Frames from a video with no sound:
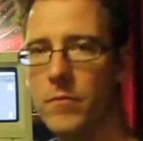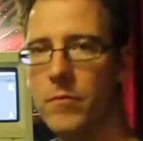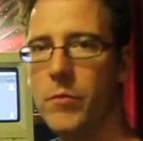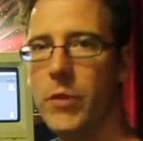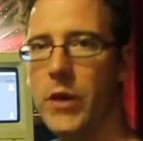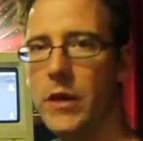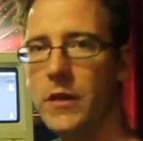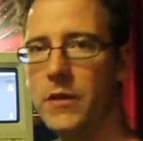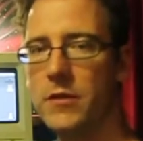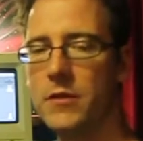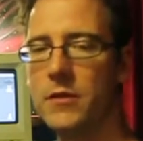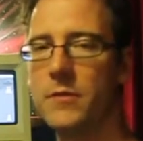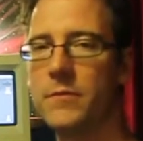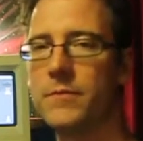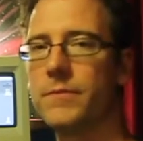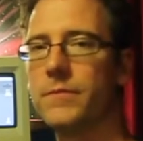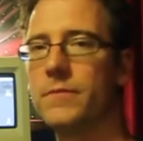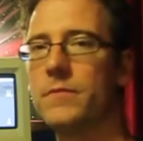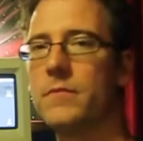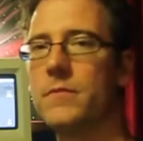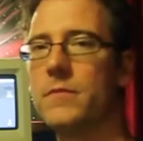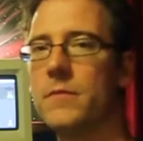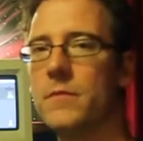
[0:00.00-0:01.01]
Peace.
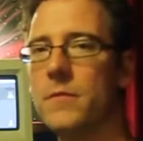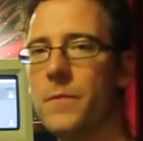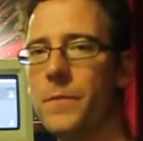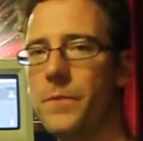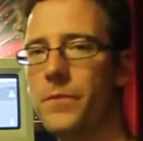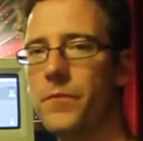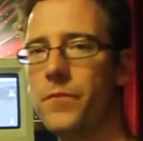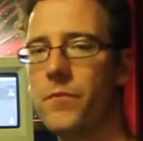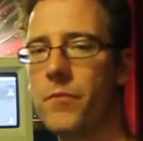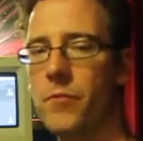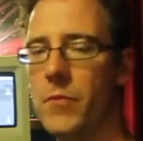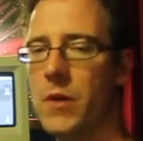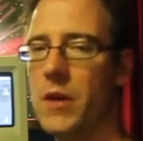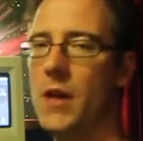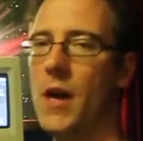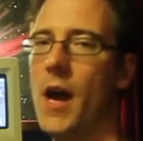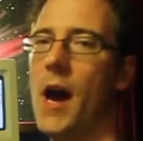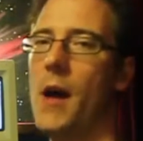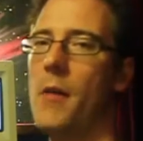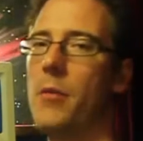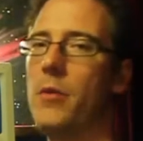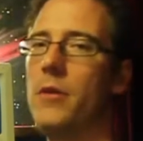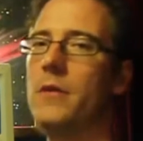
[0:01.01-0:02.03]
Be
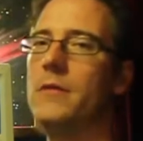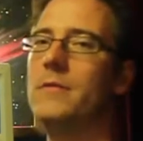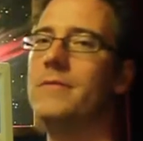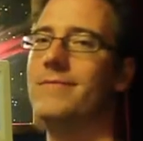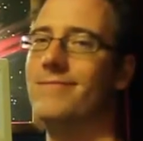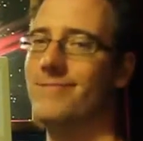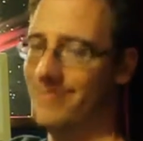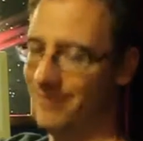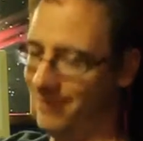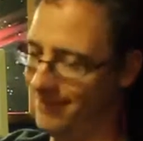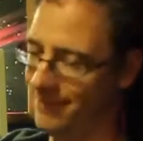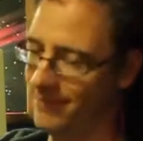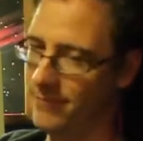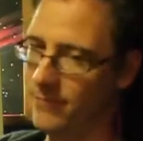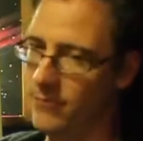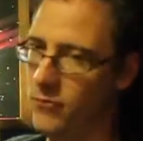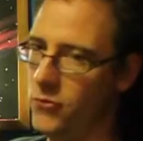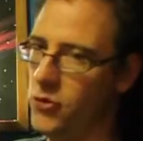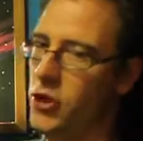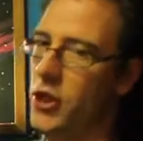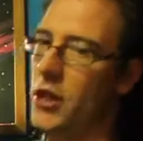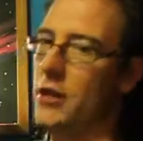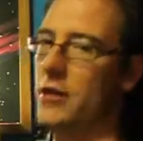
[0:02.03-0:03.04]
Apple.
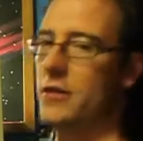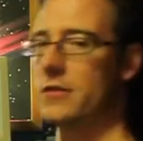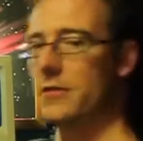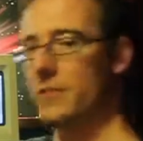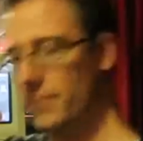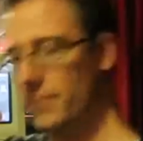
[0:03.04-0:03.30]
Cheers.